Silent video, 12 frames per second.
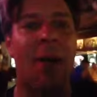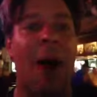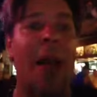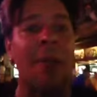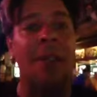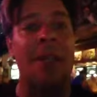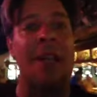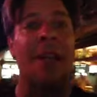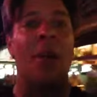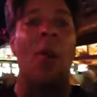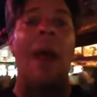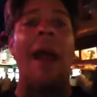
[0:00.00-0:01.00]
while I'm sitting
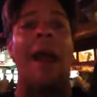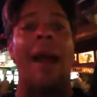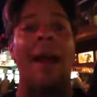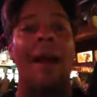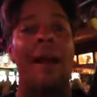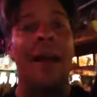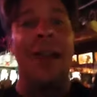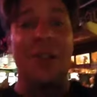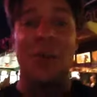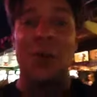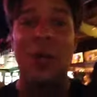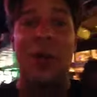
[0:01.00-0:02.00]
here waiting,
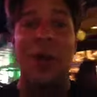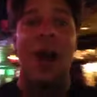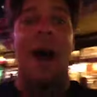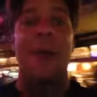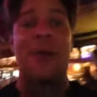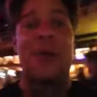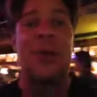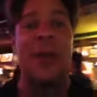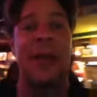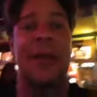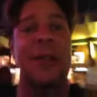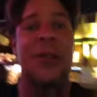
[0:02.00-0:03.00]
it's a really good
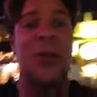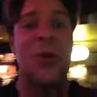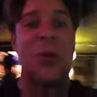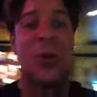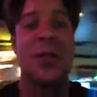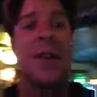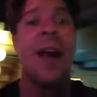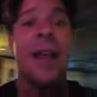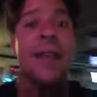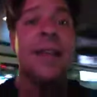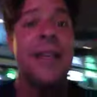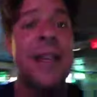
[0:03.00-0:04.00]
opportunity to use
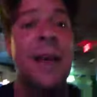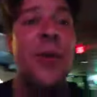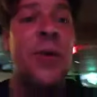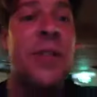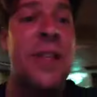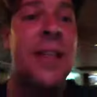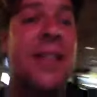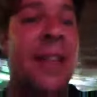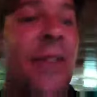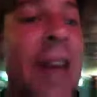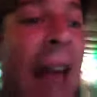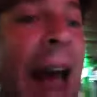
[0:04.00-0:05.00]
the TWCT
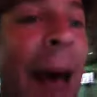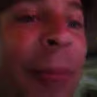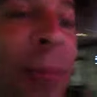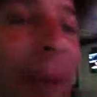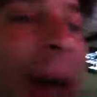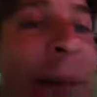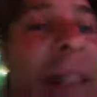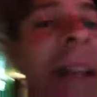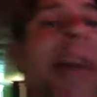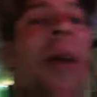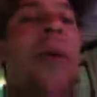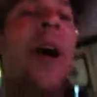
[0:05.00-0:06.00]
TV app. I'm
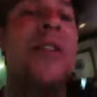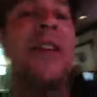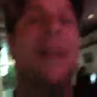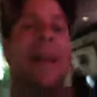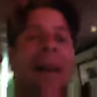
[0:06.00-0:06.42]
sitting here watching